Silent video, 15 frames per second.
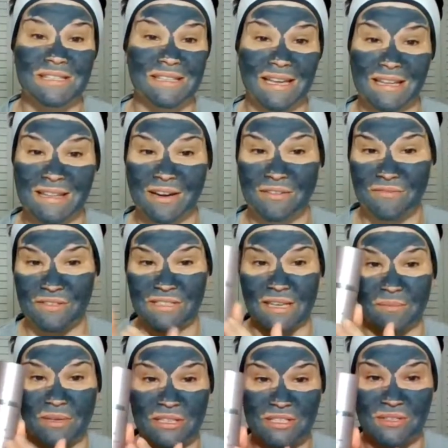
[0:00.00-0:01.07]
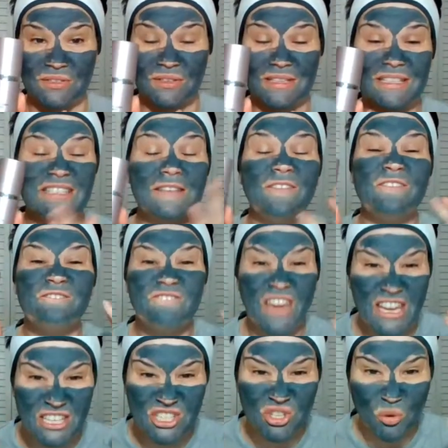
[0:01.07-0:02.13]
thing there for 10 minutes too. So this is a
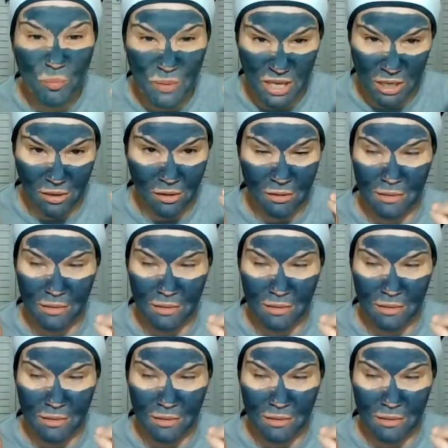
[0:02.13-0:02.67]
facial peel.